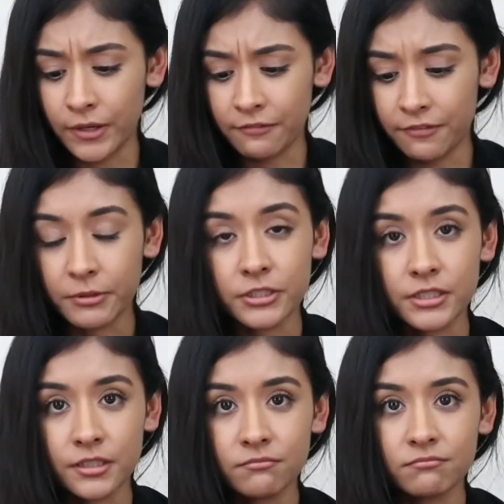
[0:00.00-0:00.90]
if the
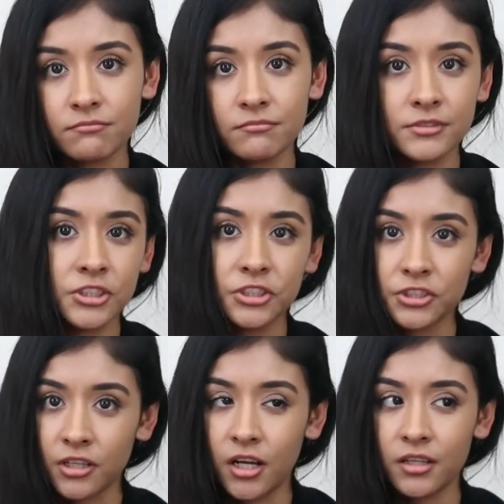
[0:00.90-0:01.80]
person
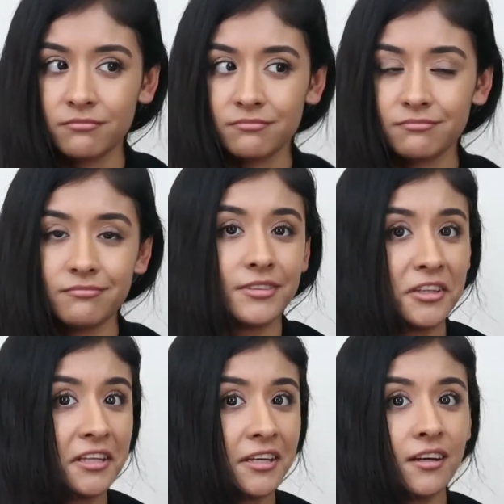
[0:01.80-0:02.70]
just got the
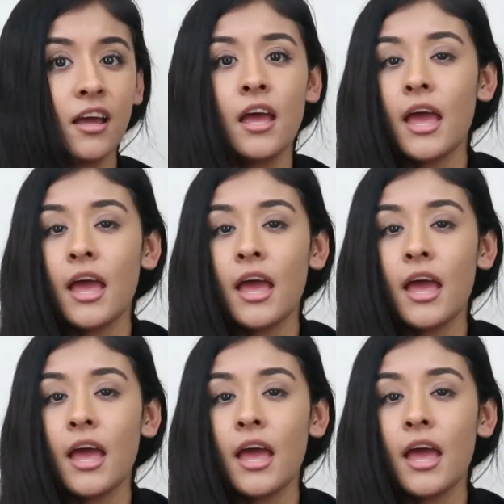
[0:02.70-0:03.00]
thing.